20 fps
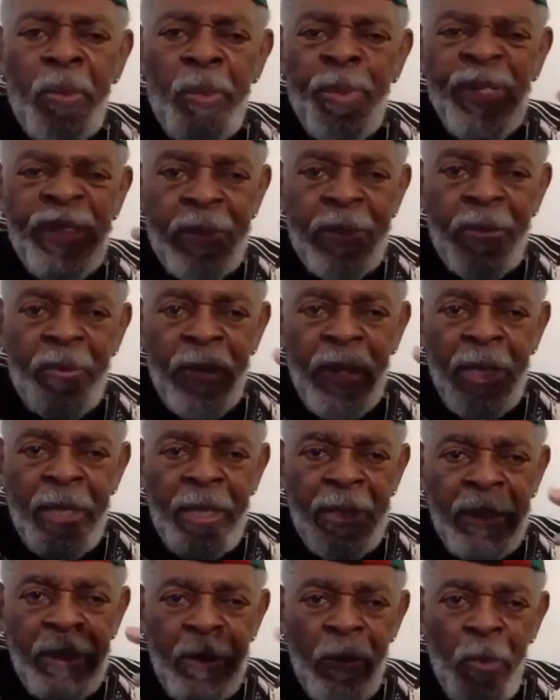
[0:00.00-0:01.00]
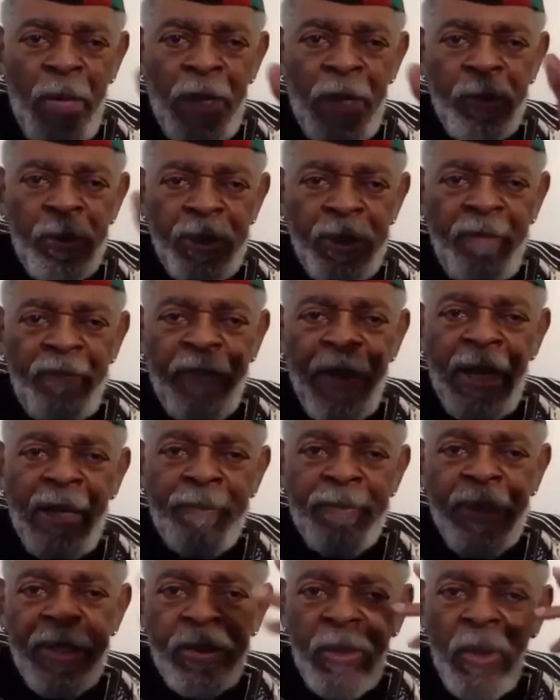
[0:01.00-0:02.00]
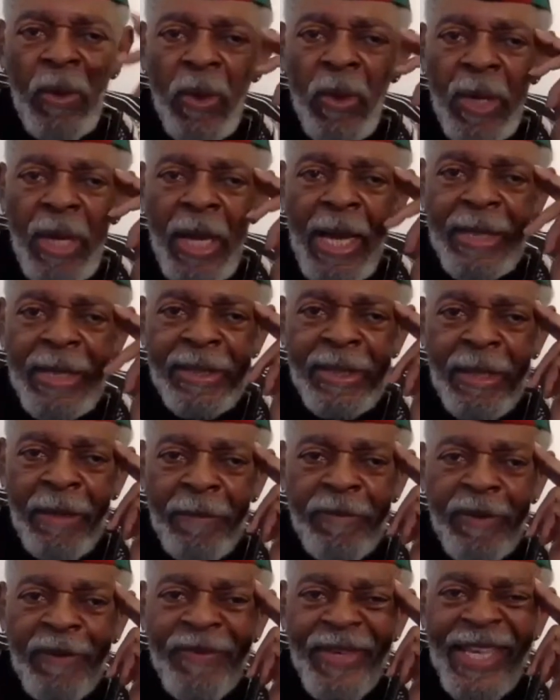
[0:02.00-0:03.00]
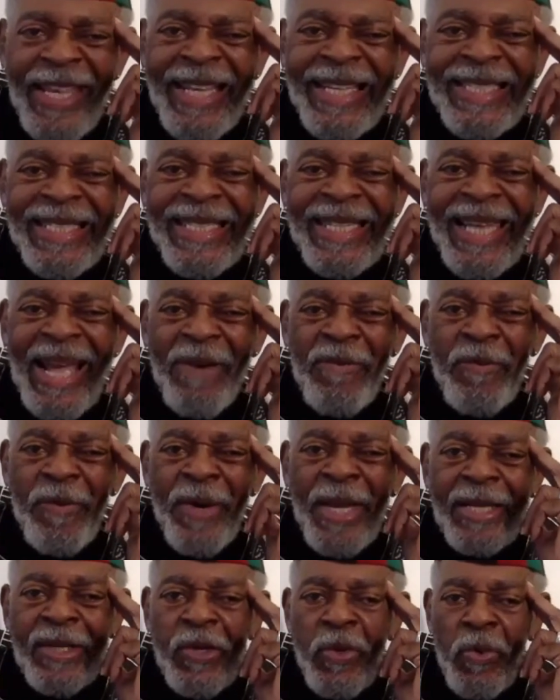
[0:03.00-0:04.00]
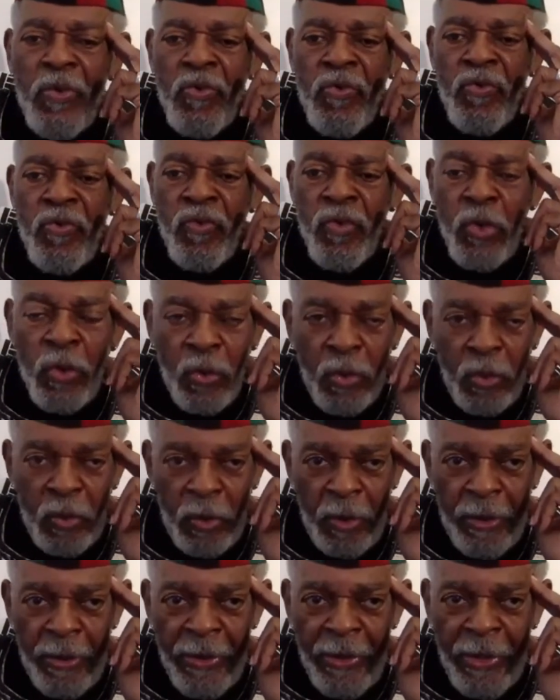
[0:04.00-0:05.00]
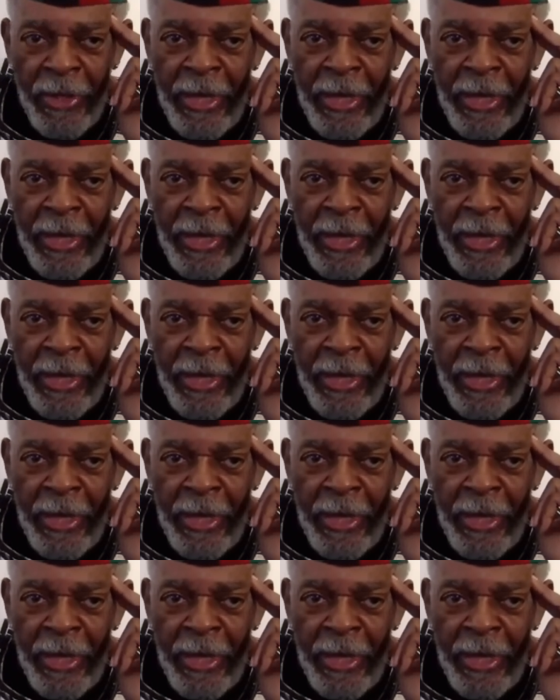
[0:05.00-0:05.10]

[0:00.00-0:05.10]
was the one who developed this whole concept of indirect rule.